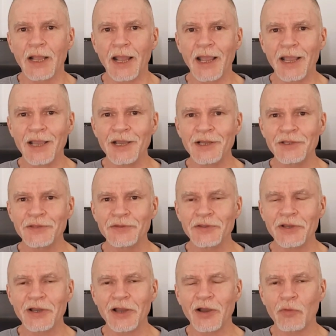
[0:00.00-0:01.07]

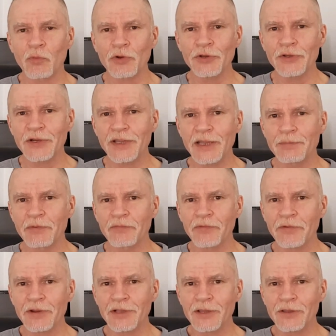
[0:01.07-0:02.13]
and I want you to keep a
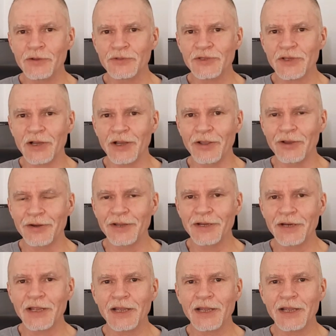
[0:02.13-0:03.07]
very close eye on it